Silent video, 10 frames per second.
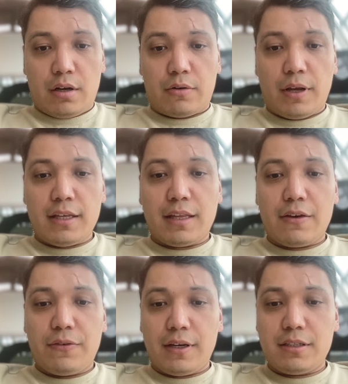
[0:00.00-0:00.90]
create
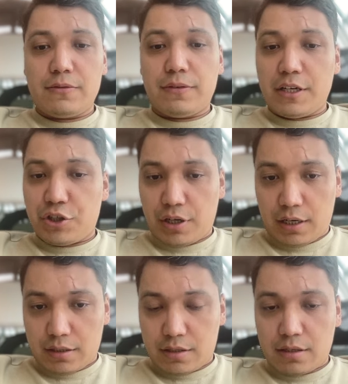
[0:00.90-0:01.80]
effective
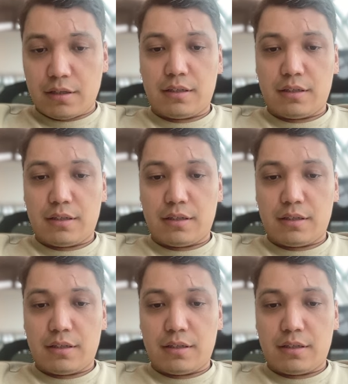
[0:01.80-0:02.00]
flashcards,